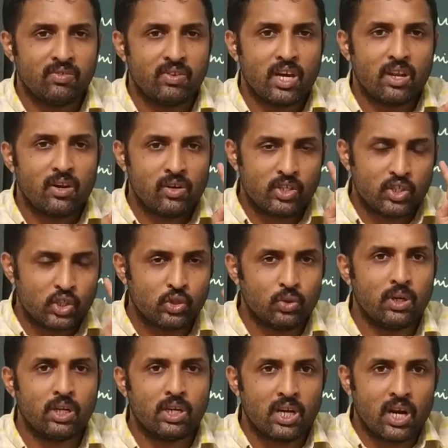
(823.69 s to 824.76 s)
We are not
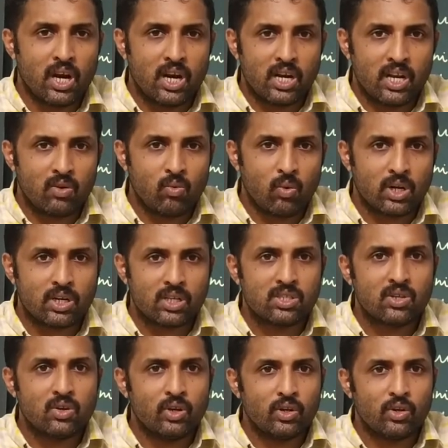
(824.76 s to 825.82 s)
sure regarding what is
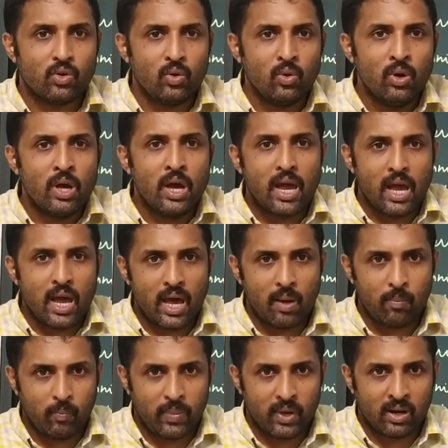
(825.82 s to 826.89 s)
going to
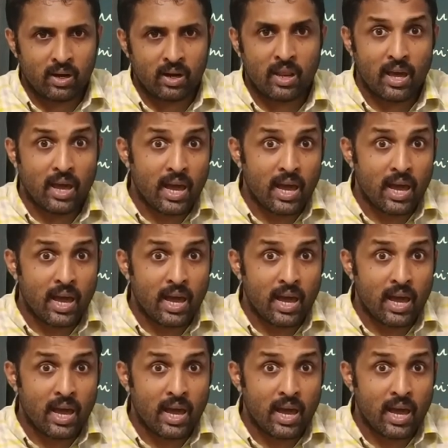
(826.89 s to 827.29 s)
happen,